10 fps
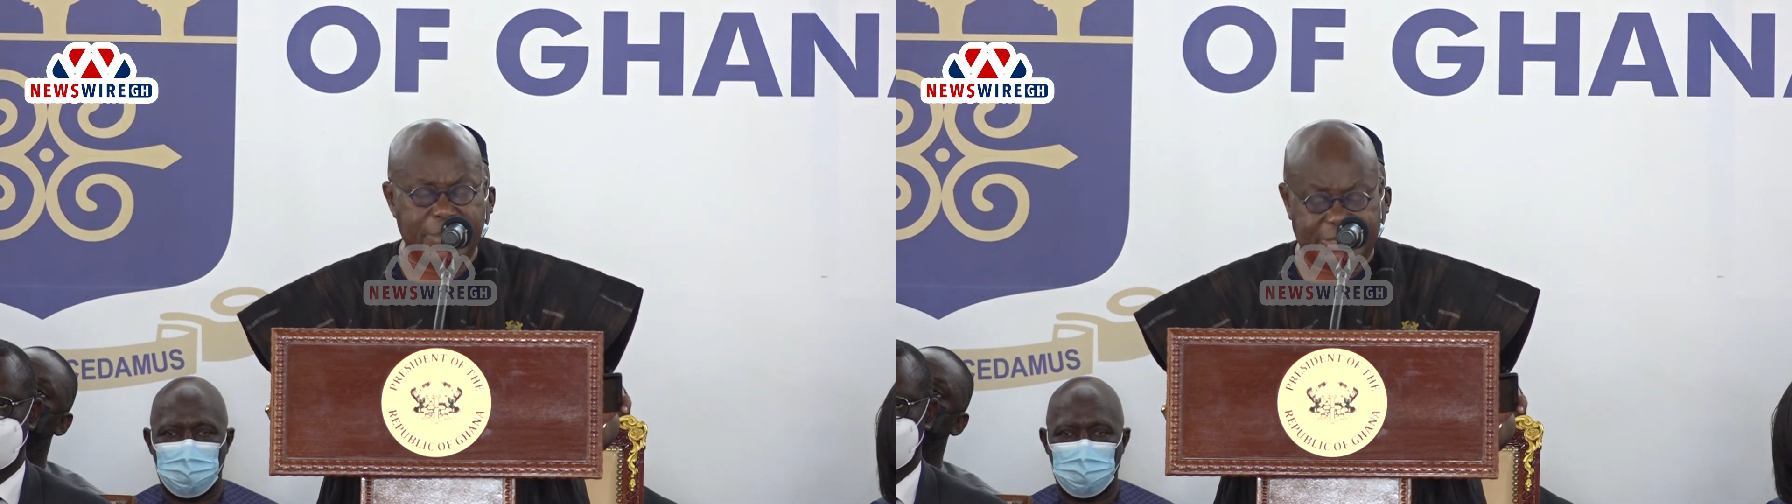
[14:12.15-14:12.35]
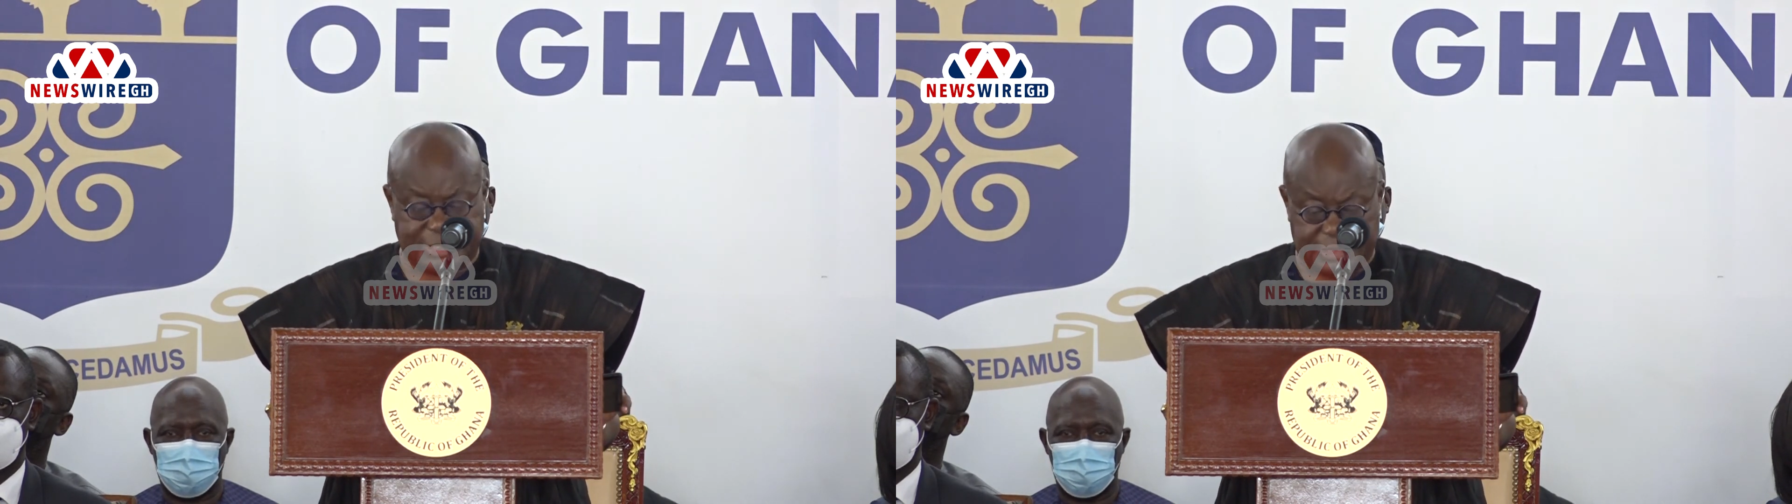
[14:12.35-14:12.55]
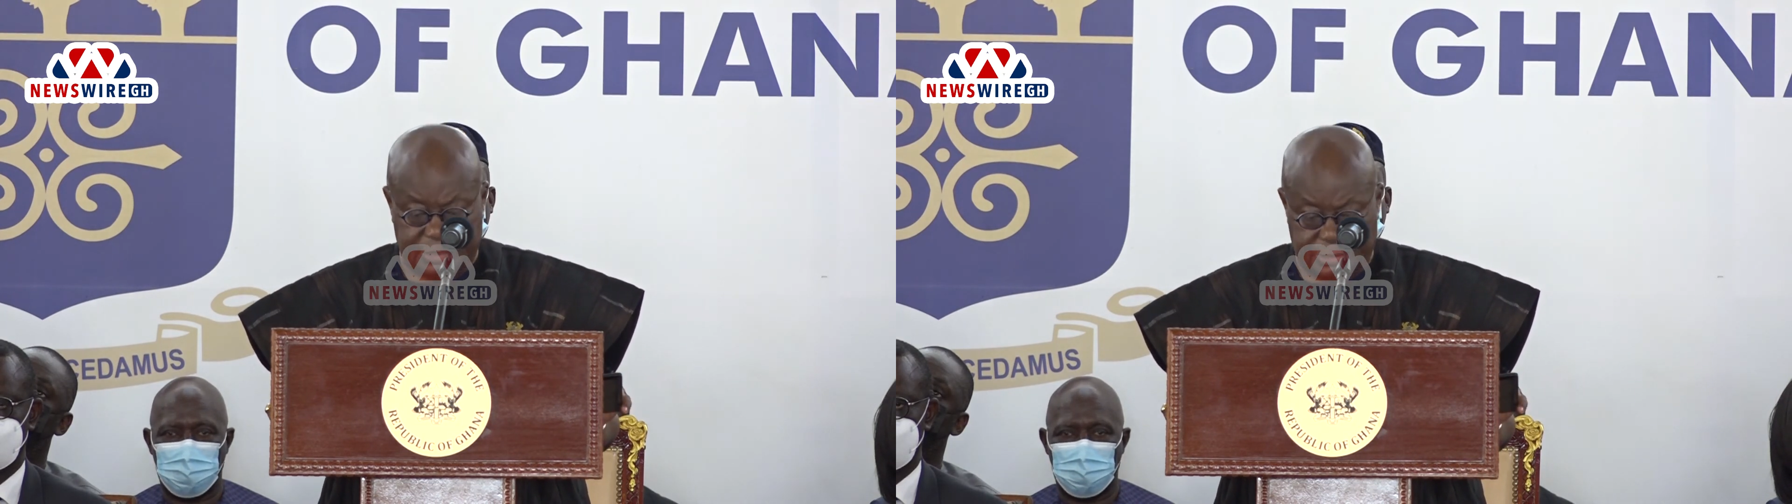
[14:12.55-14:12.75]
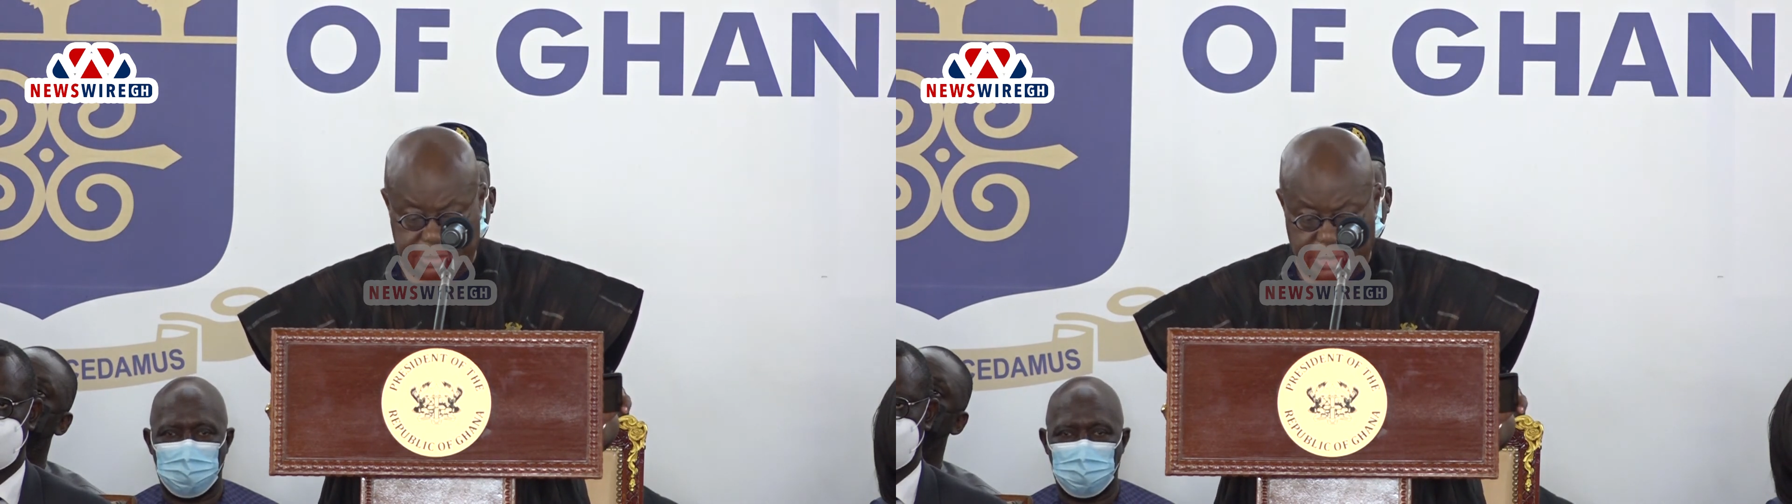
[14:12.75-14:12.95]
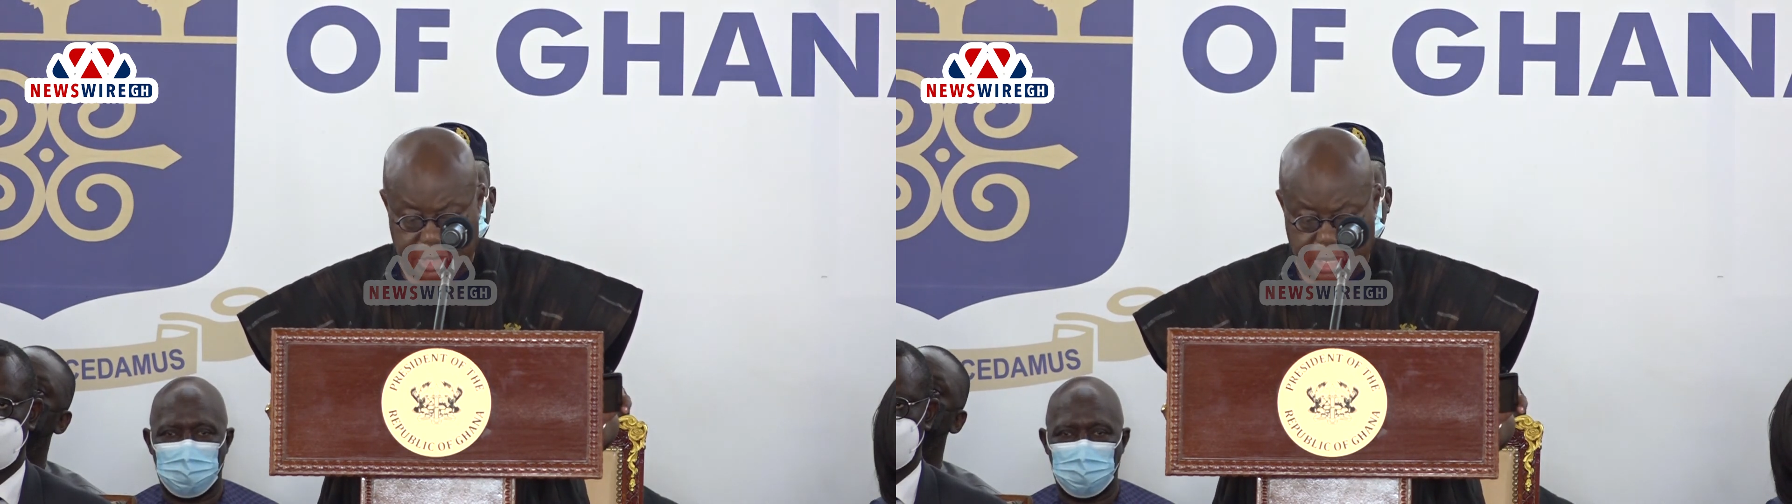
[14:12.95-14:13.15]
medicine
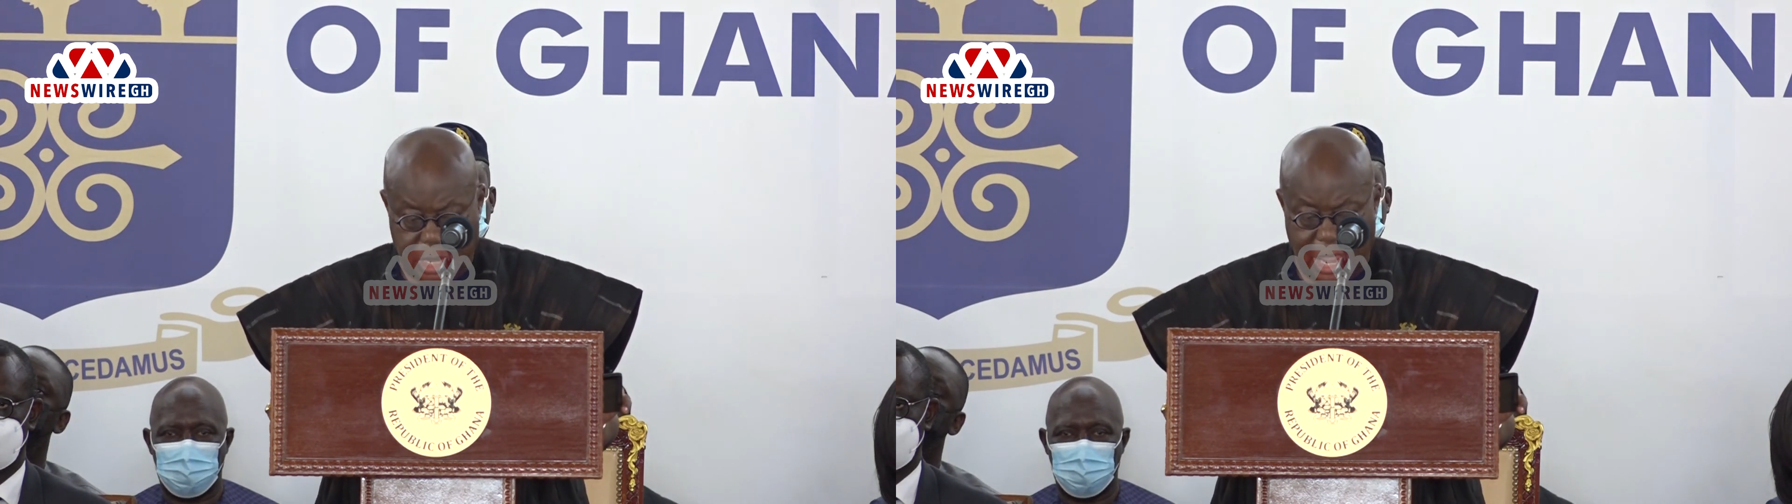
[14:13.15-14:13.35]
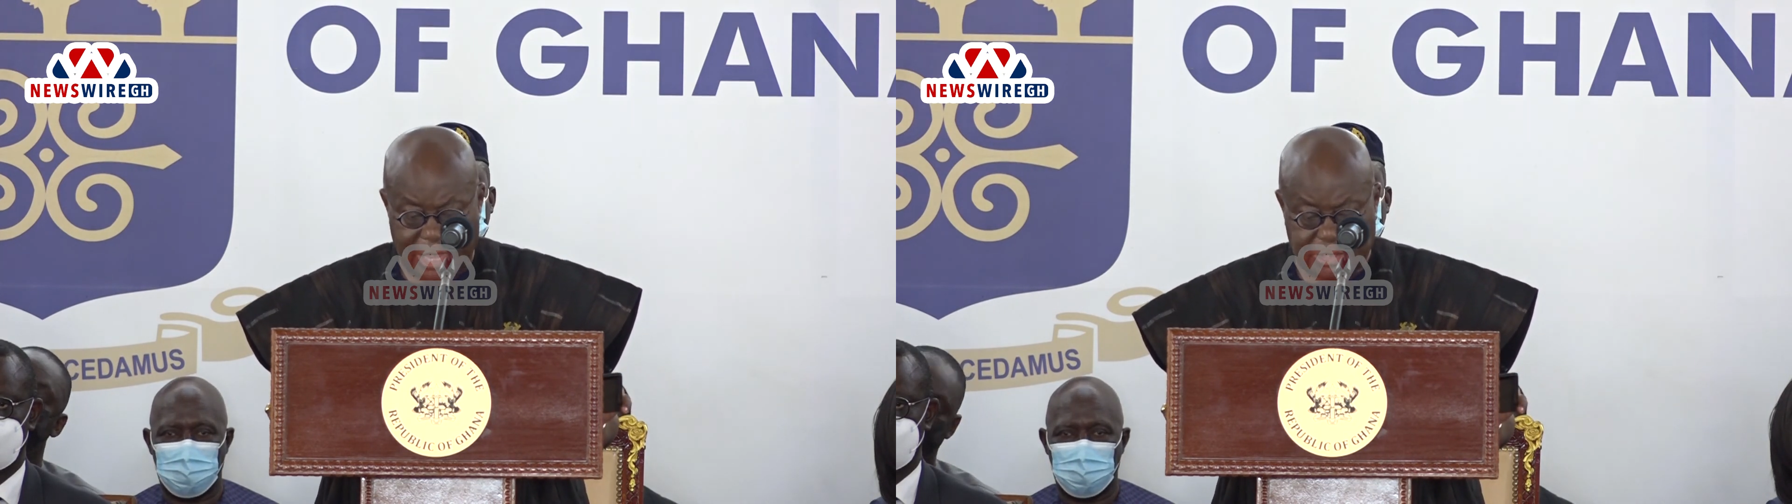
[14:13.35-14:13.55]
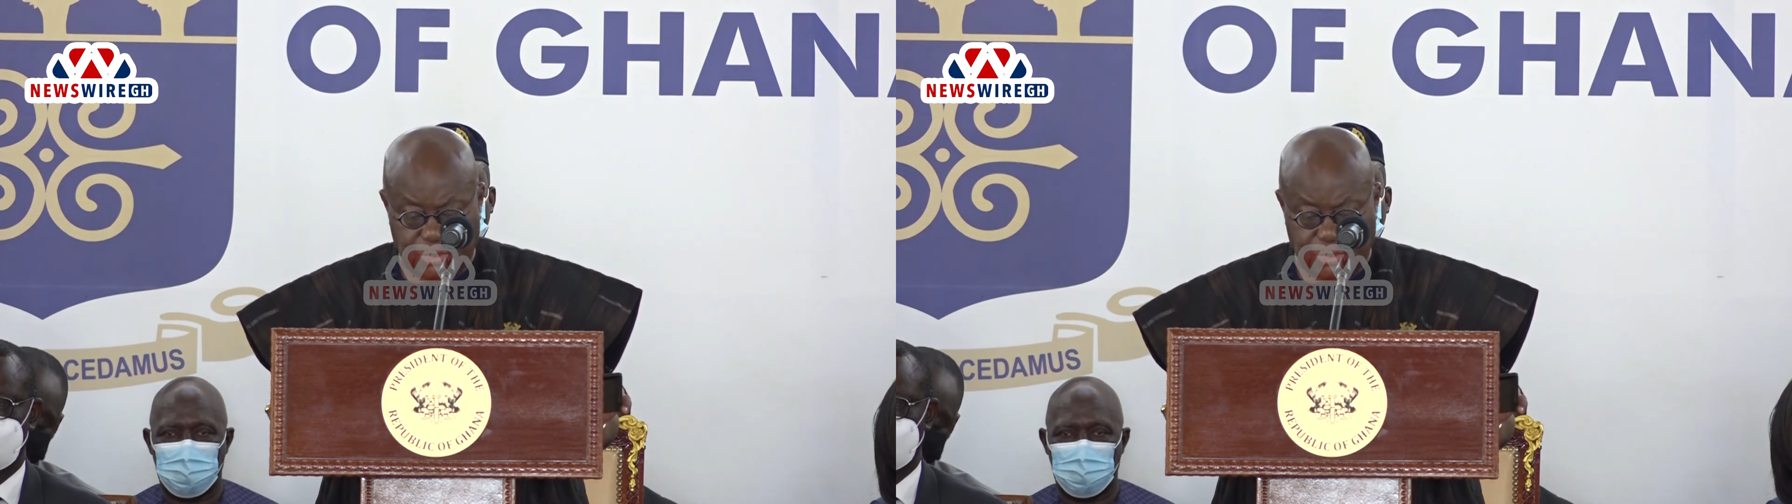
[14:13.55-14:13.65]
as